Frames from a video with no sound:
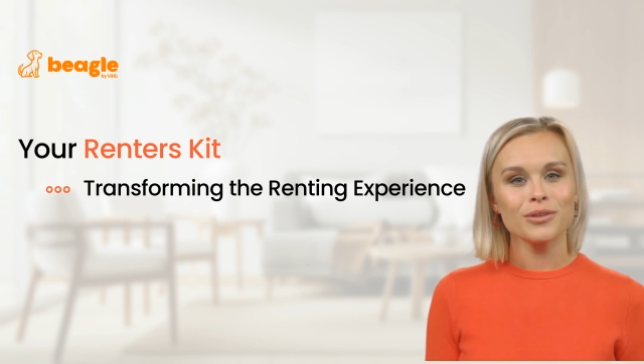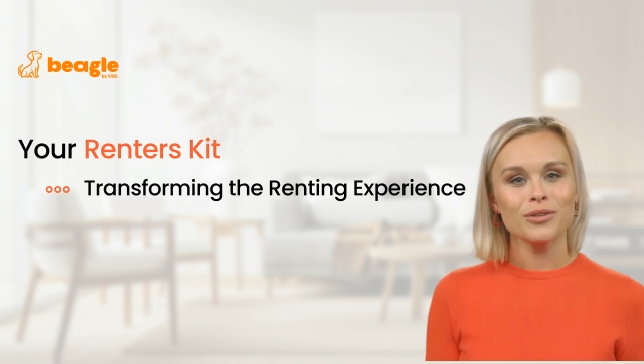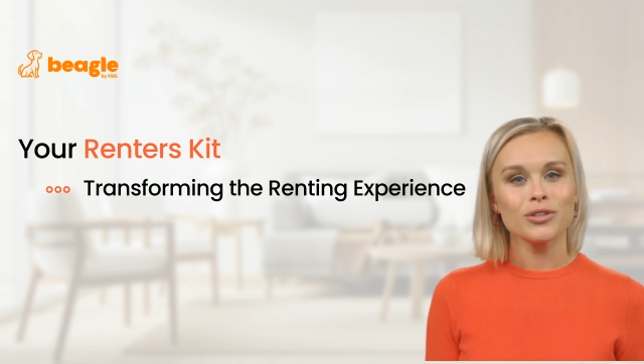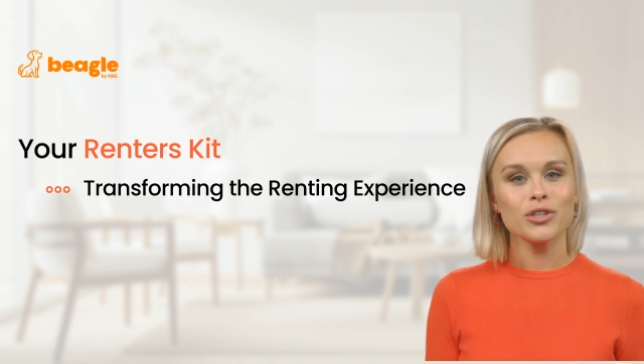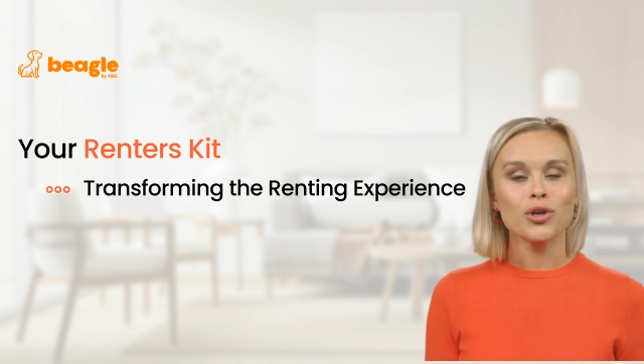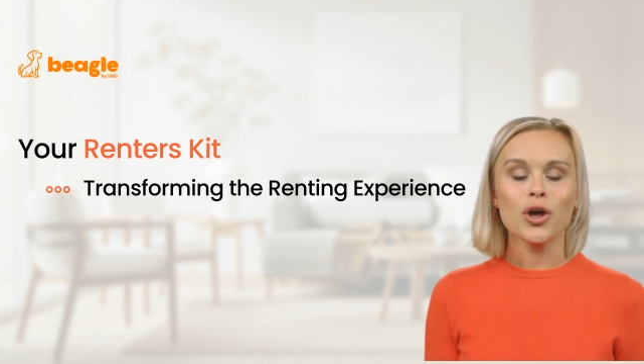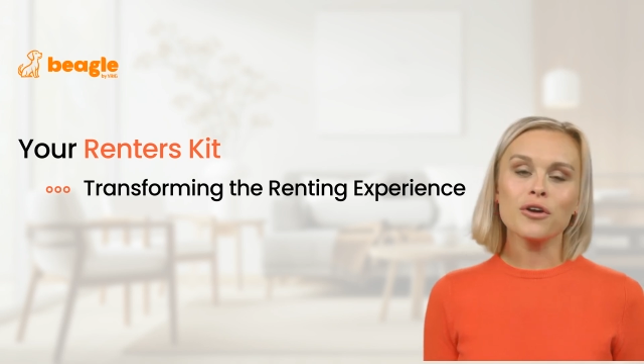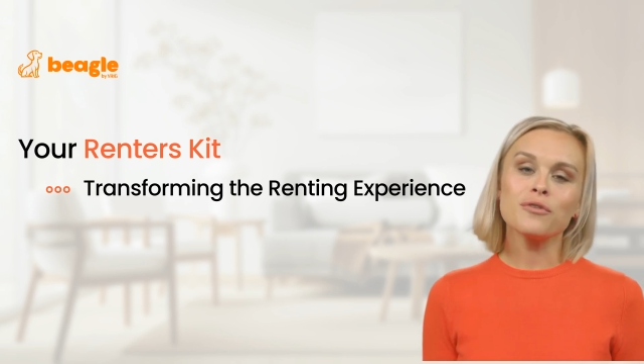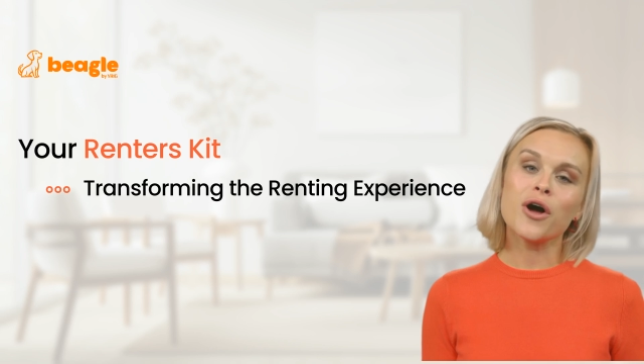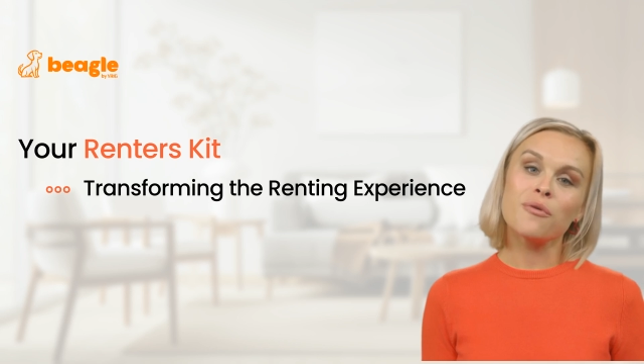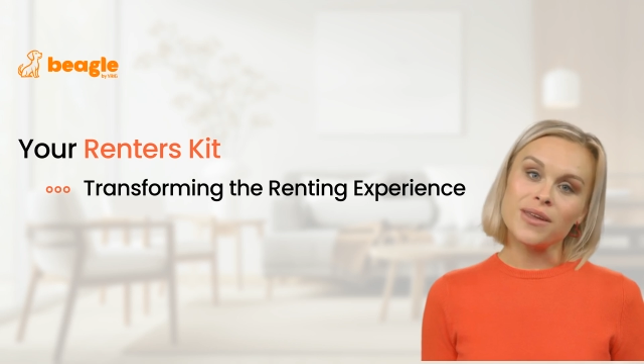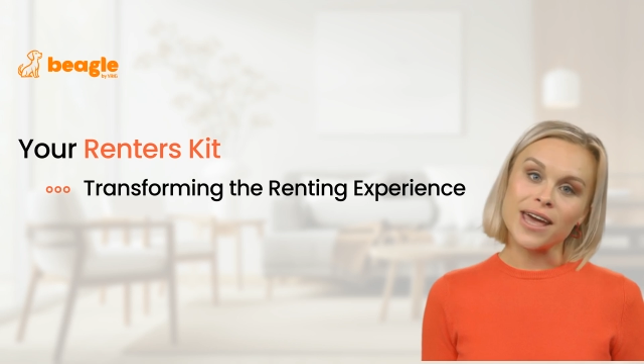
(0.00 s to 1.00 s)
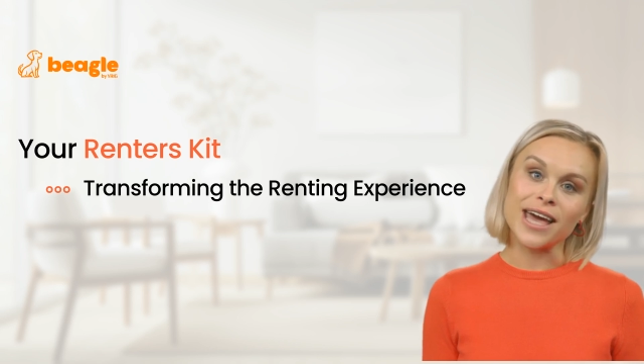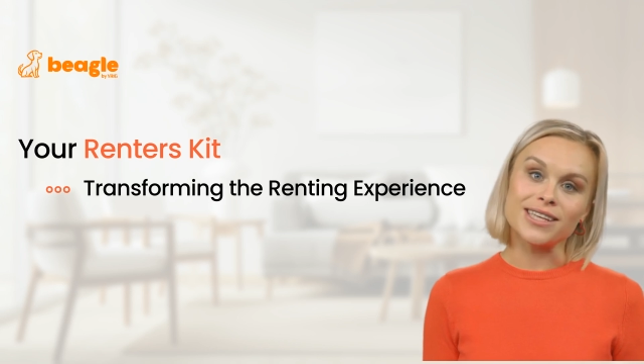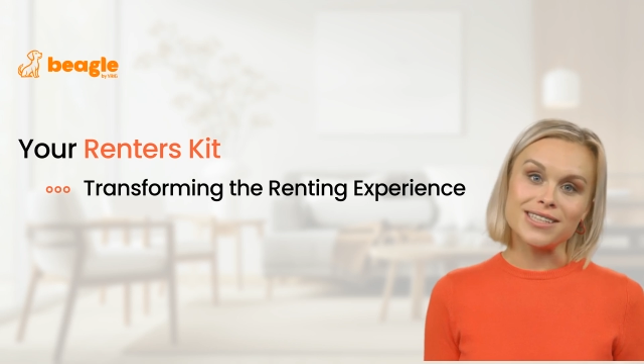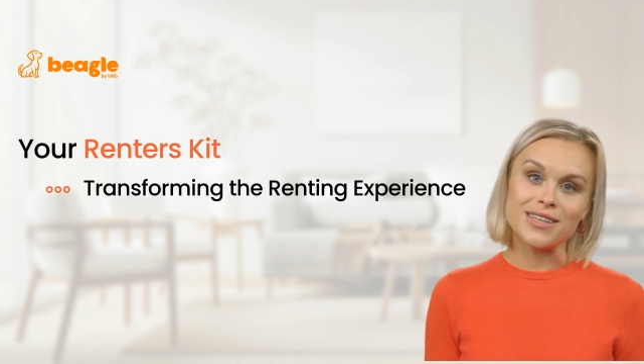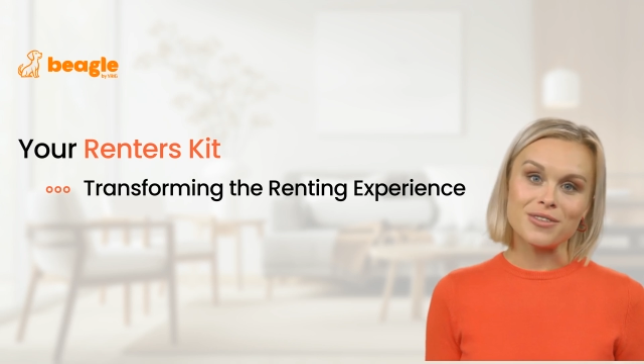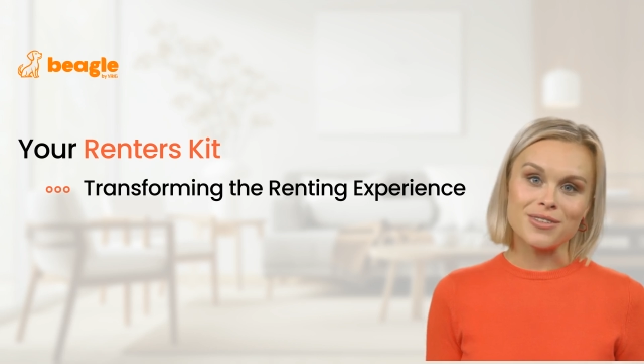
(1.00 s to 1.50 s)
You are probably
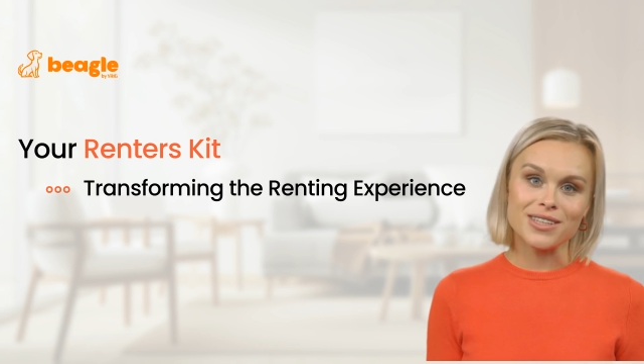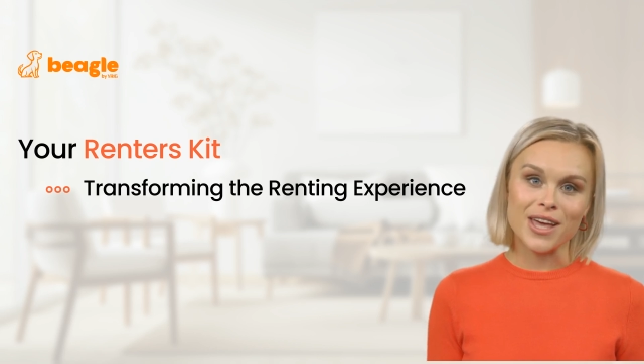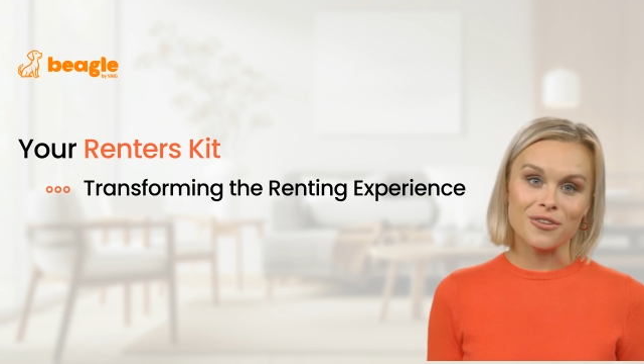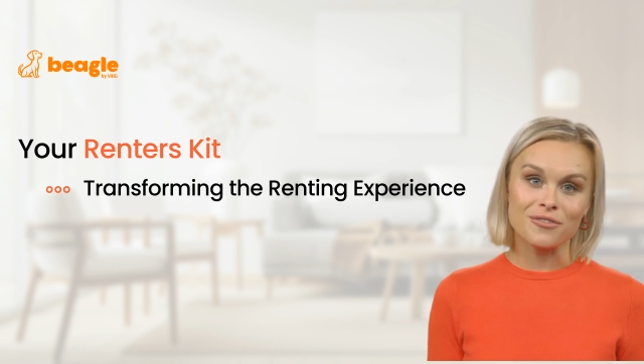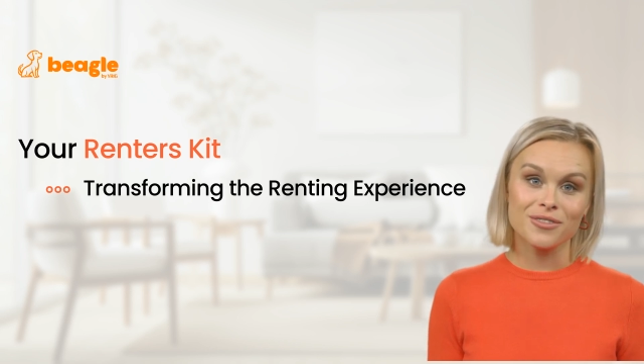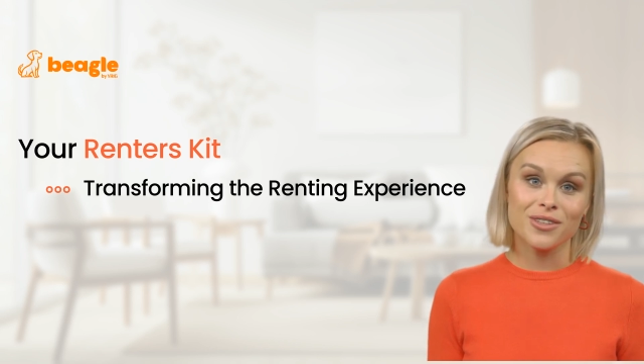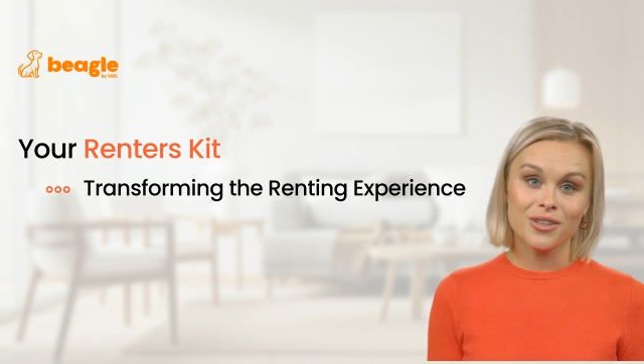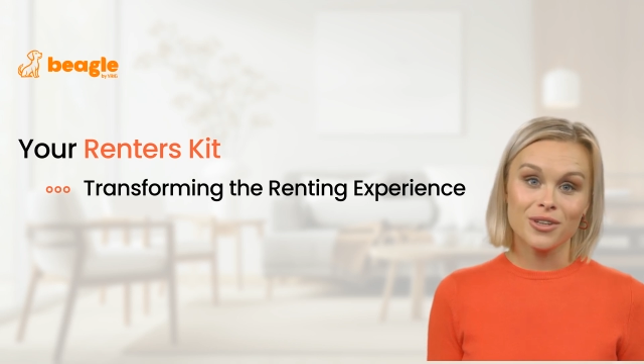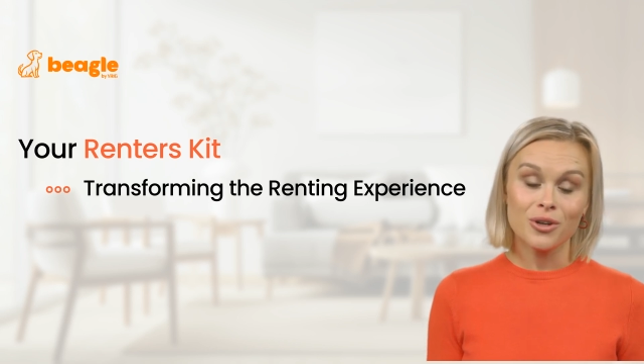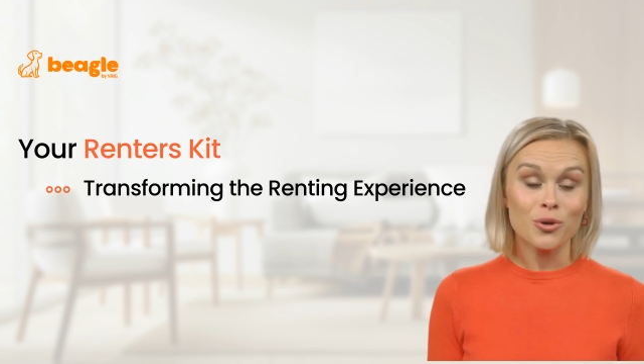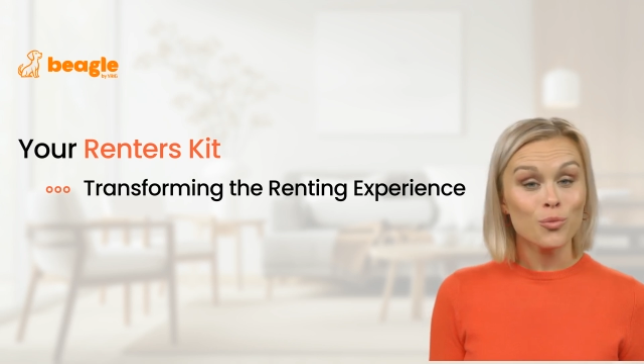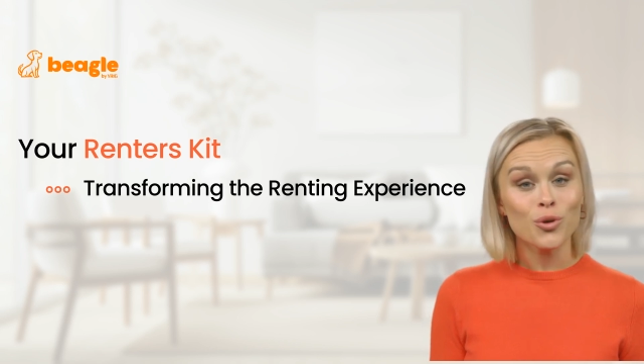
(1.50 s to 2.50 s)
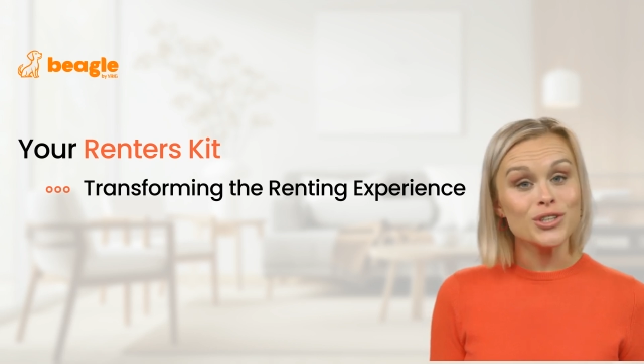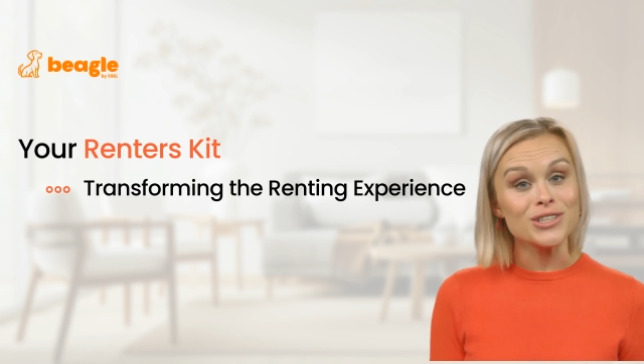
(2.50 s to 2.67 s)
asking yourself, what